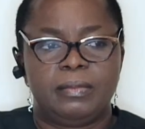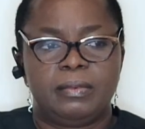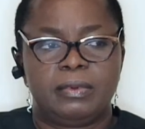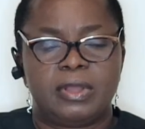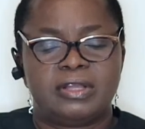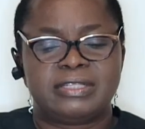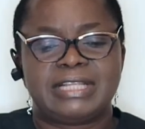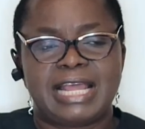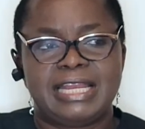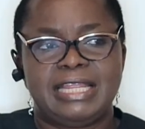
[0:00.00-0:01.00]

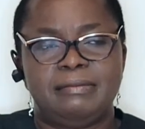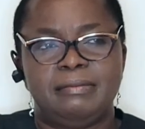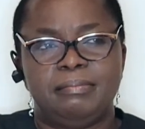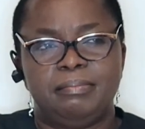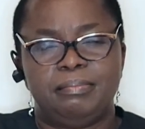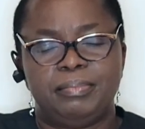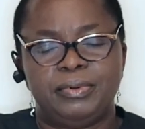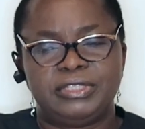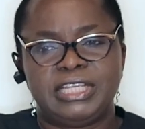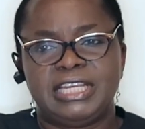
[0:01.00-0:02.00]
Concerning
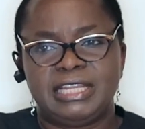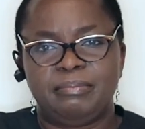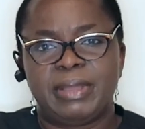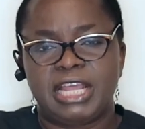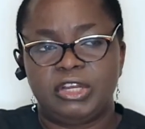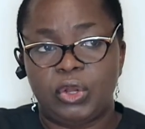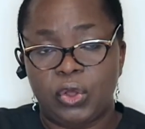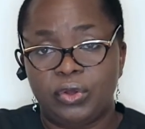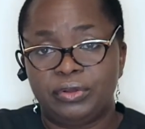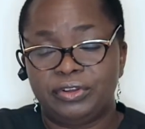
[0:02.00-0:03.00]
putting the bed
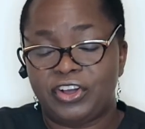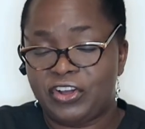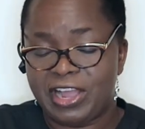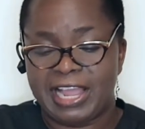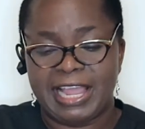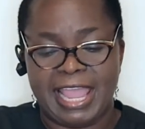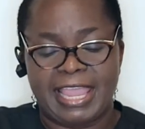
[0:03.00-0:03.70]
low or high,